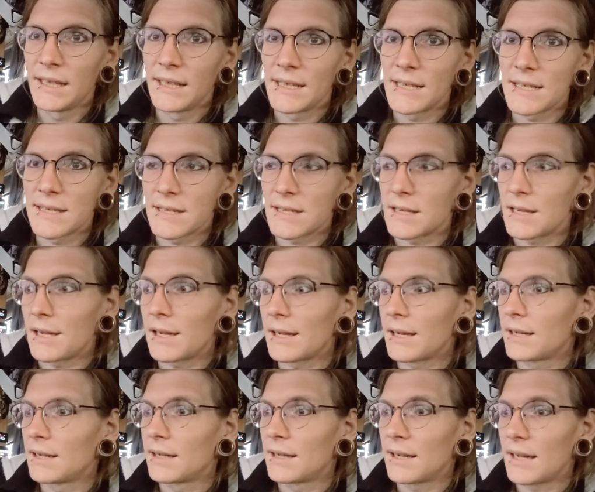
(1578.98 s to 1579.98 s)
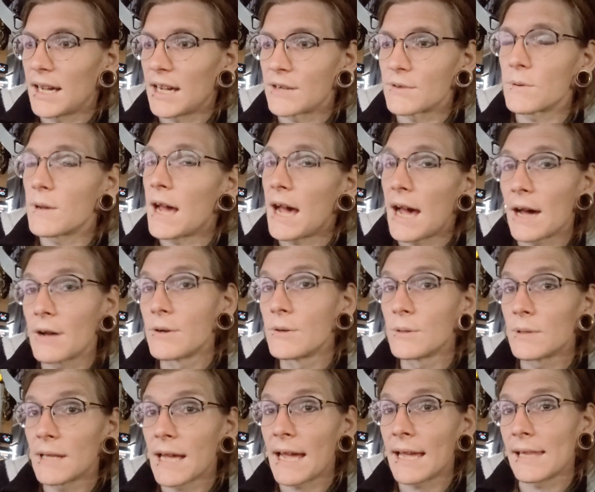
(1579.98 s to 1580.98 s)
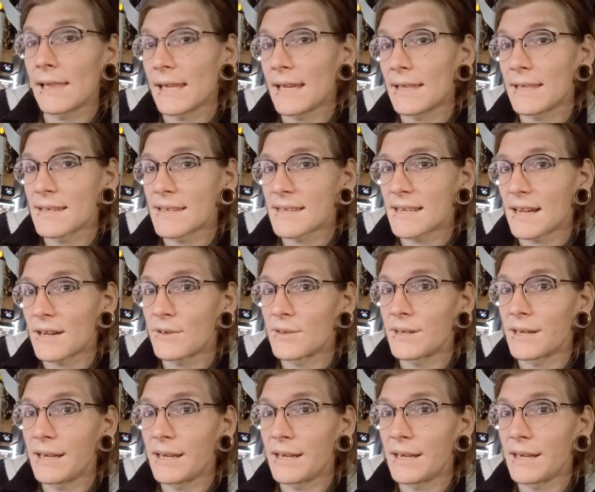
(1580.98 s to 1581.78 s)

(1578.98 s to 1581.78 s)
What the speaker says: is like how do I lay this out